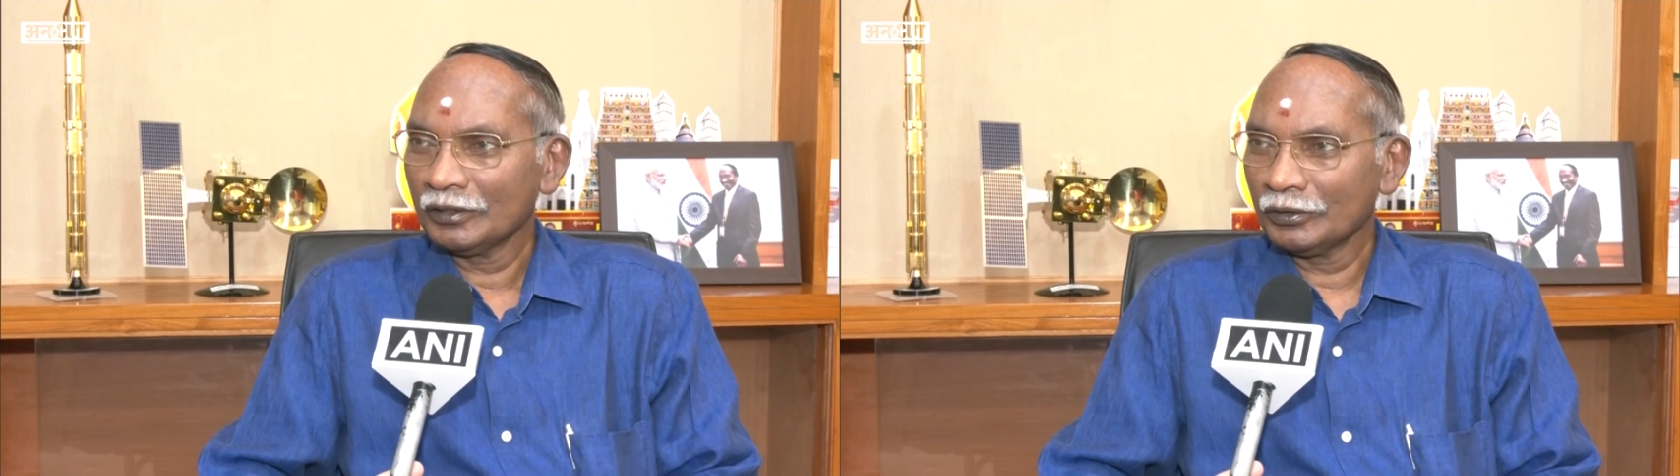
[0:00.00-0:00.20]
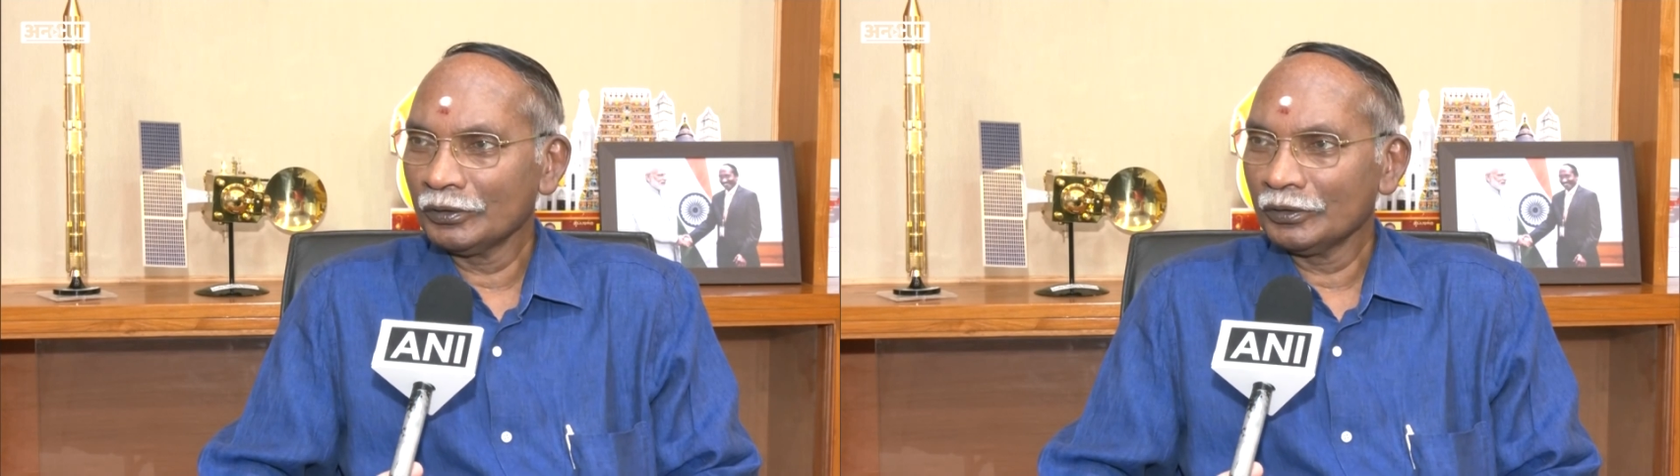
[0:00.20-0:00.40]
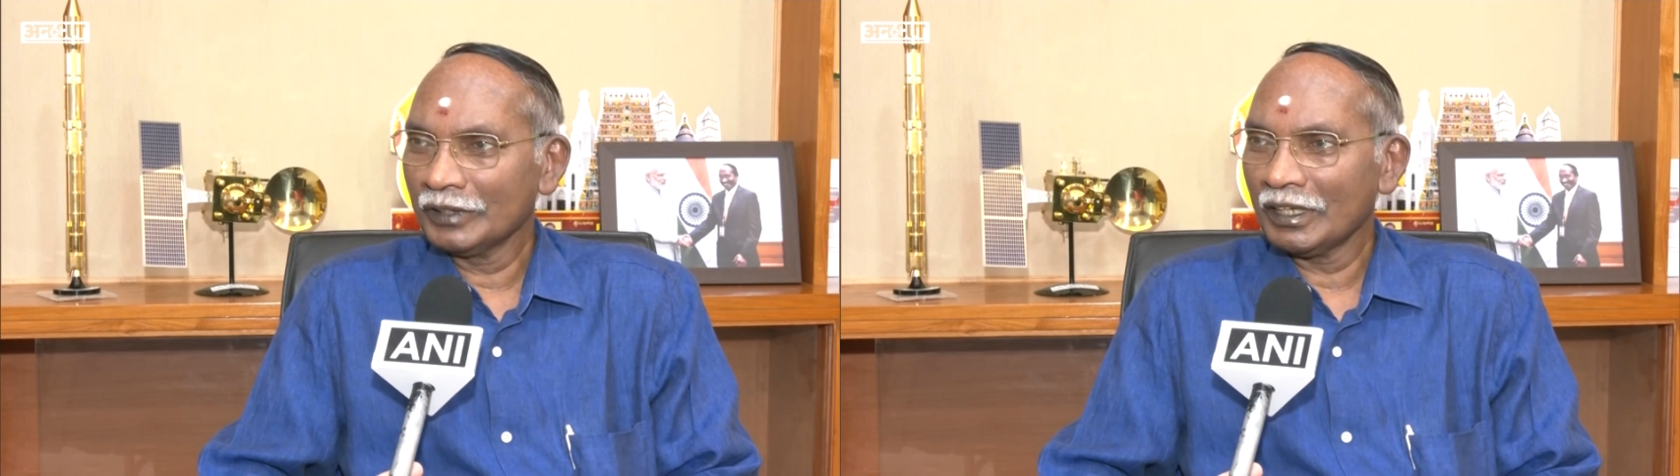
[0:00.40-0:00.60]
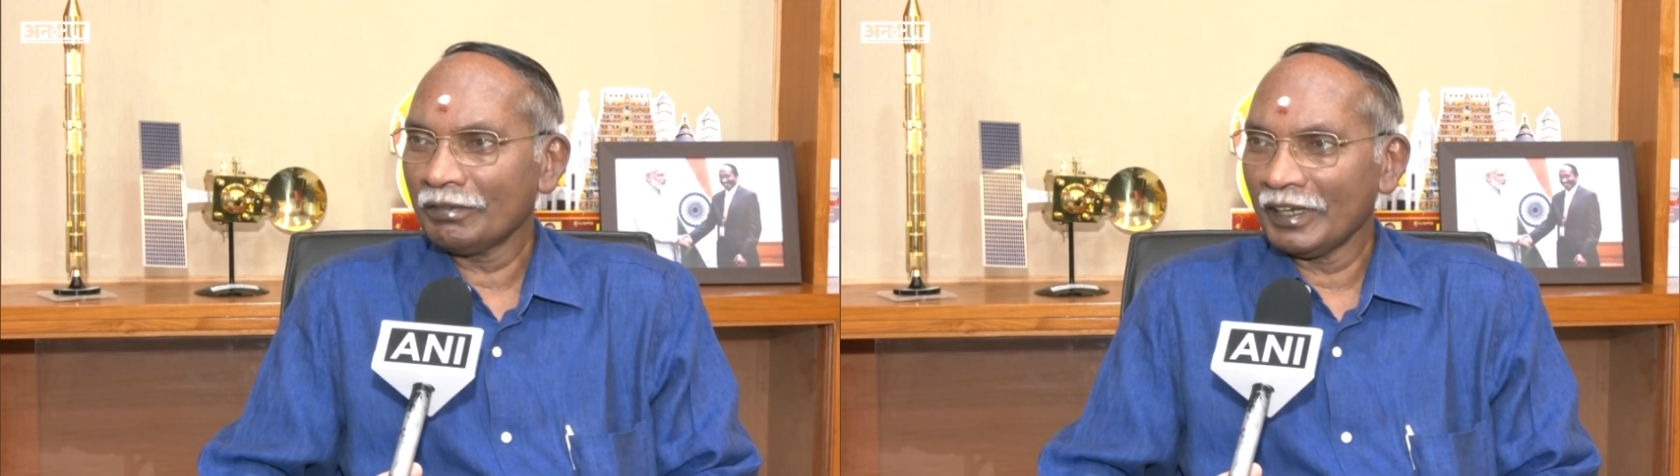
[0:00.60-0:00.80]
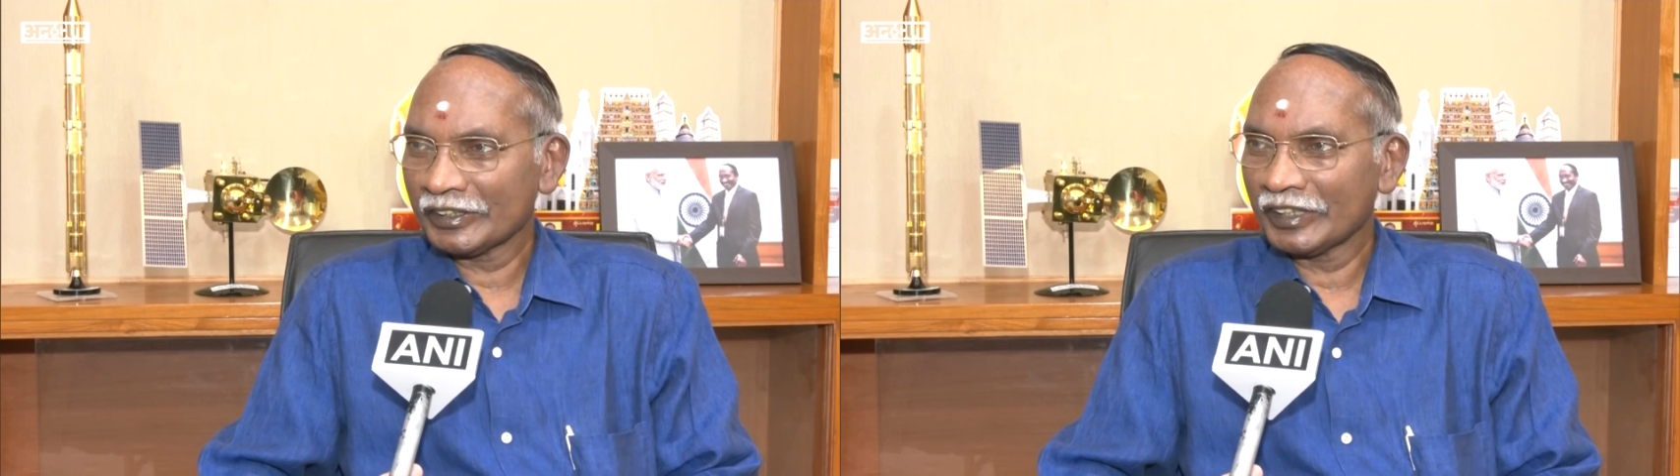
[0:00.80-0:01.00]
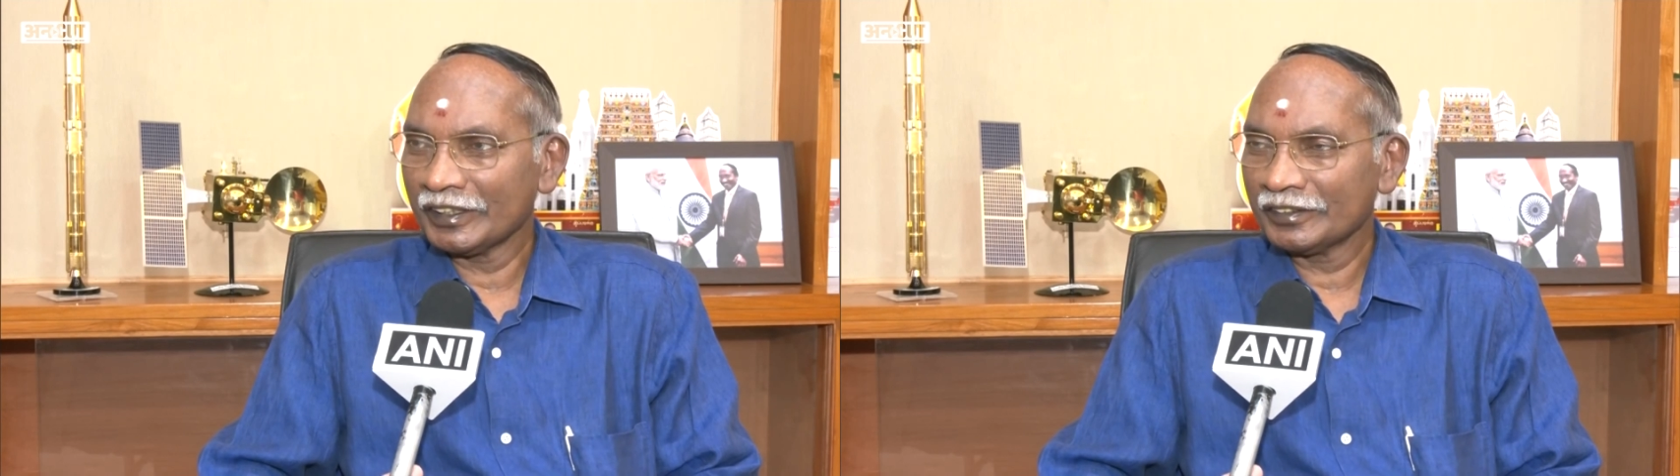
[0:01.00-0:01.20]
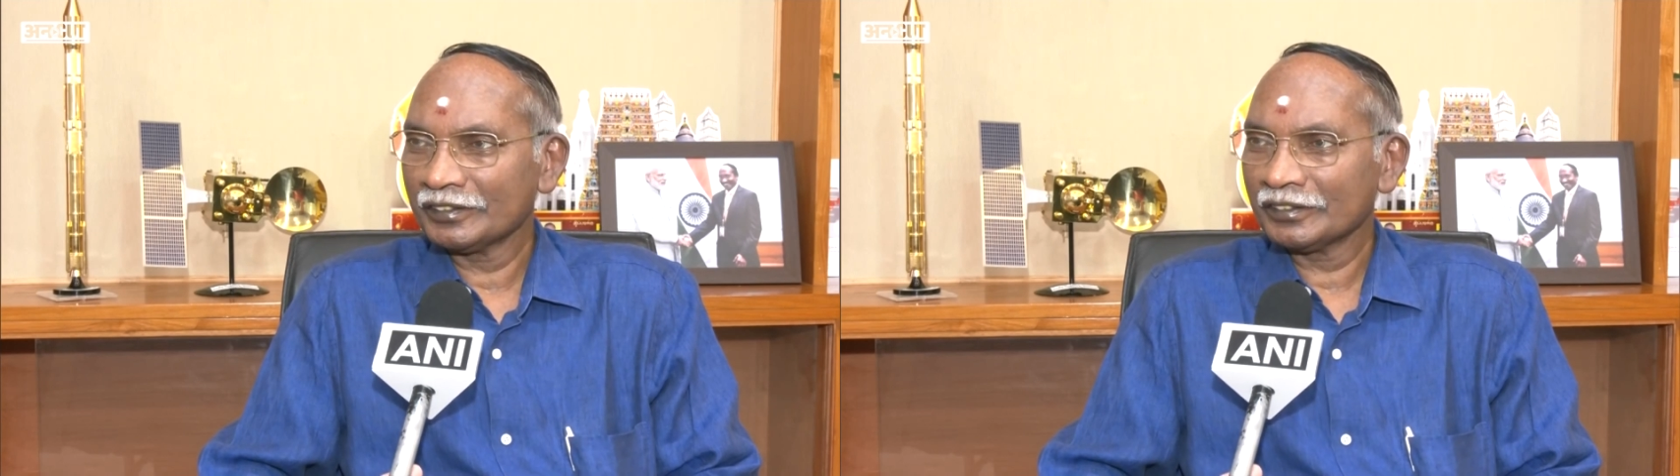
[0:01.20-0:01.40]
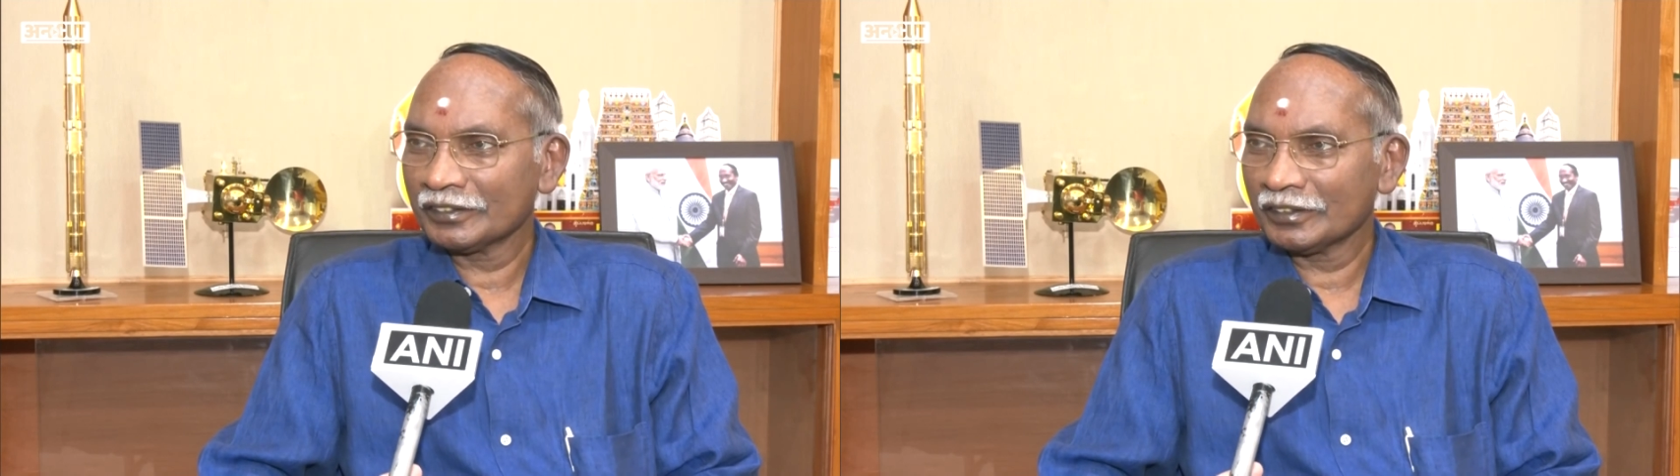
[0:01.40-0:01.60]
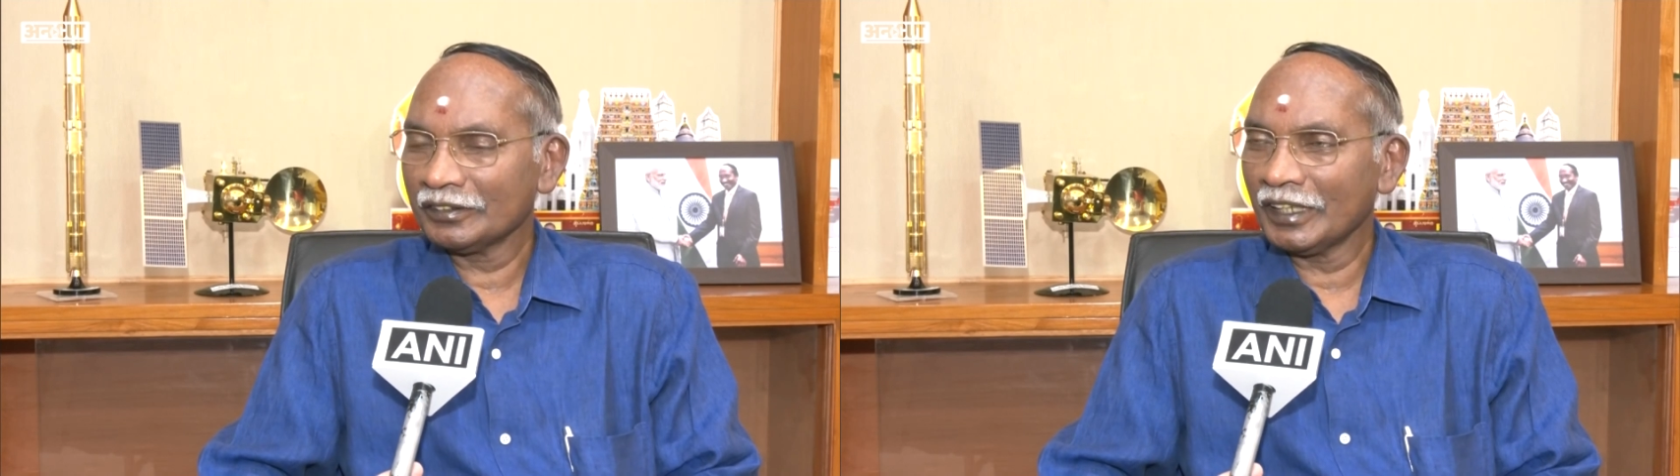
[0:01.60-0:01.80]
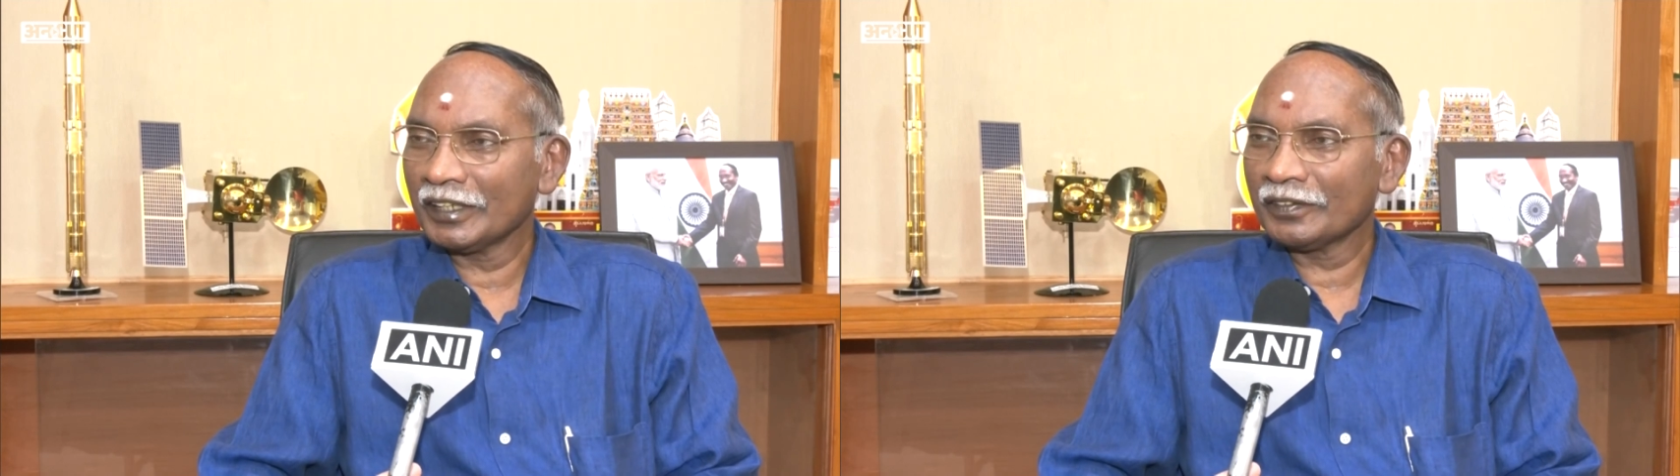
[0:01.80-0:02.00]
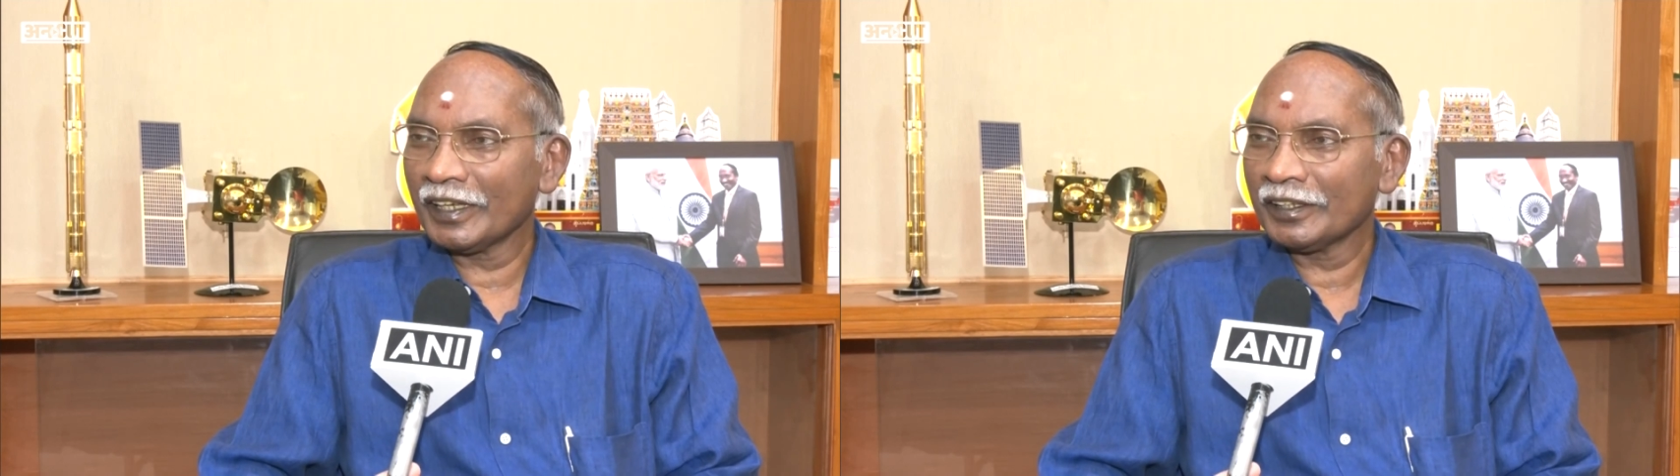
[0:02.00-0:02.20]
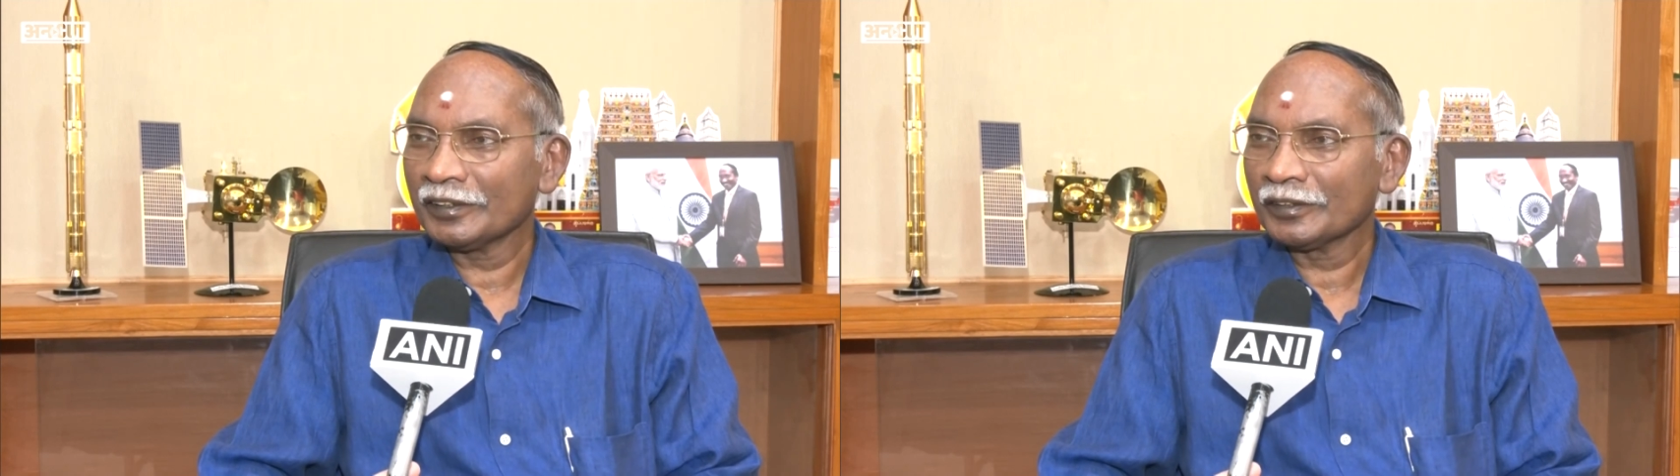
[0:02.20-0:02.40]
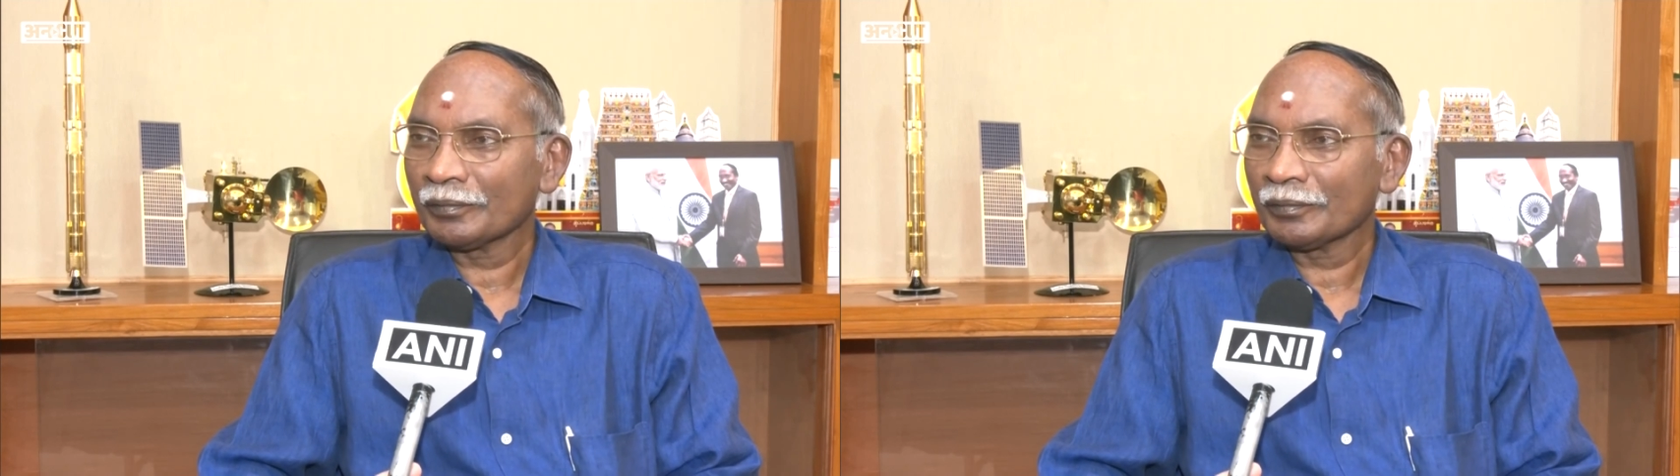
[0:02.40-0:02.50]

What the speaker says: to do the function. So that way,